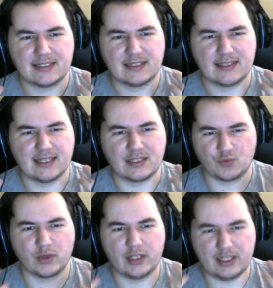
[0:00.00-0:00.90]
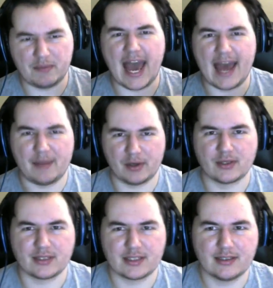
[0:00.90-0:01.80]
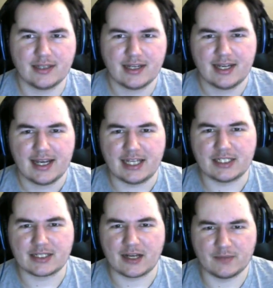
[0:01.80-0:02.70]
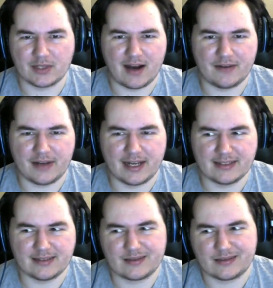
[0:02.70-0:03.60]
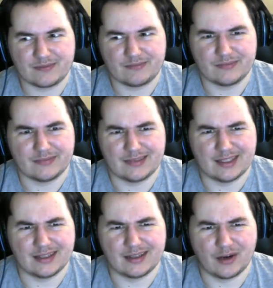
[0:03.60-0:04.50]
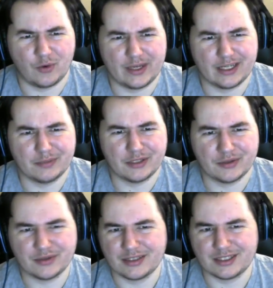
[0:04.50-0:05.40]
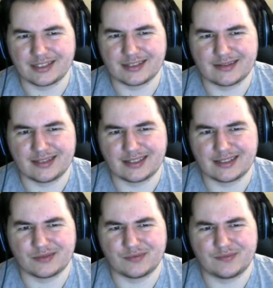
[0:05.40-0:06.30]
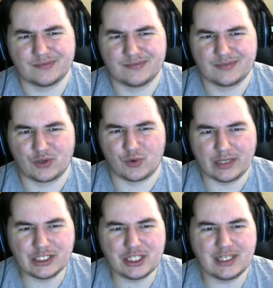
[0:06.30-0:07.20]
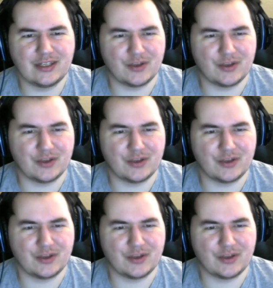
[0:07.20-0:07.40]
this really bad person. He just comes off as a weeaboo, just this cringy,